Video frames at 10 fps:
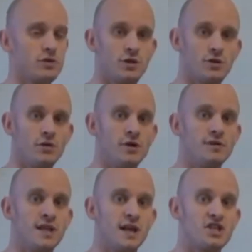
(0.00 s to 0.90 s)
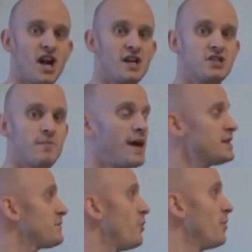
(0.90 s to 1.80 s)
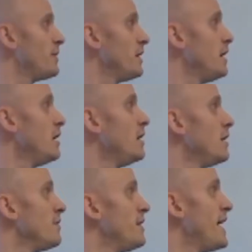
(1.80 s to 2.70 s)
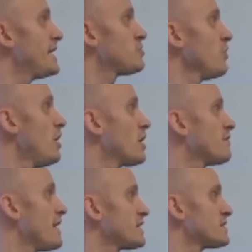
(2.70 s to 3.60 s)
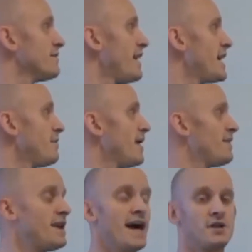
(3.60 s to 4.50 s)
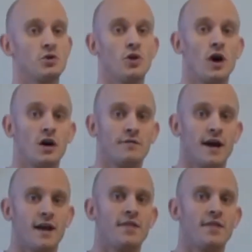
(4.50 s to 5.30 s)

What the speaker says: to, using a change of base formula, the natural log of x divided by the natural log of a.